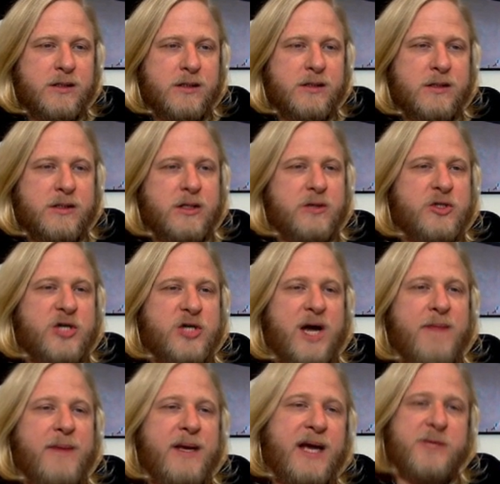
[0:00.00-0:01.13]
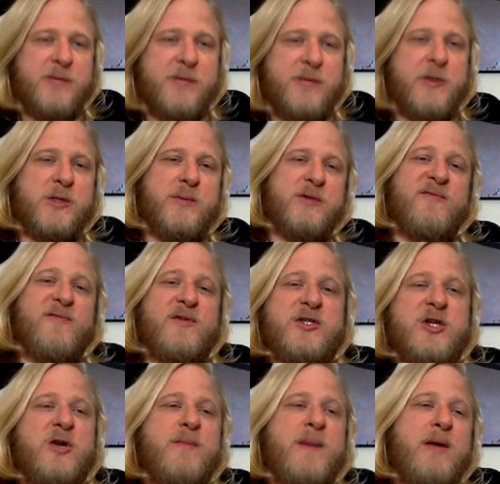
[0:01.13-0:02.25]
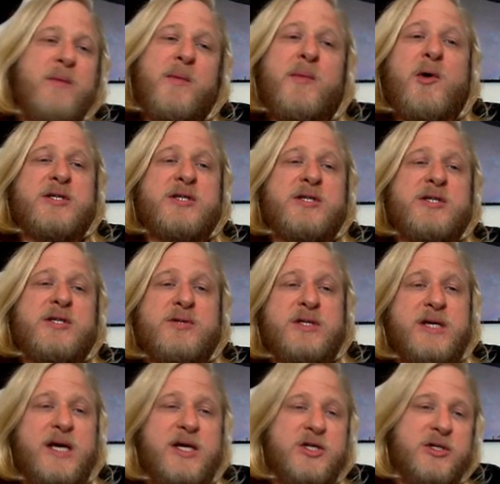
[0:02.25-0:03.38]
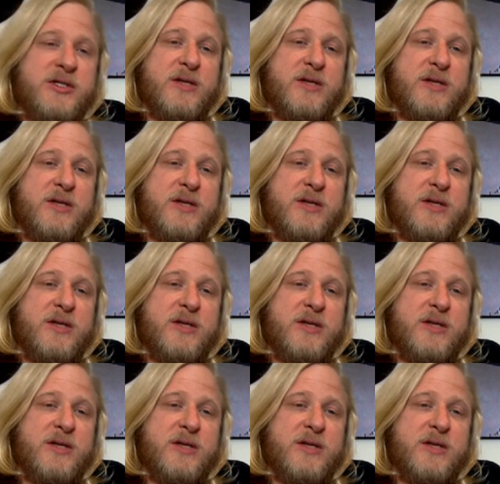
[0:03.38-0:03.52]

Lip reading: So John Bankhead, a spokesperson for the Stone Mountain Memorial Association,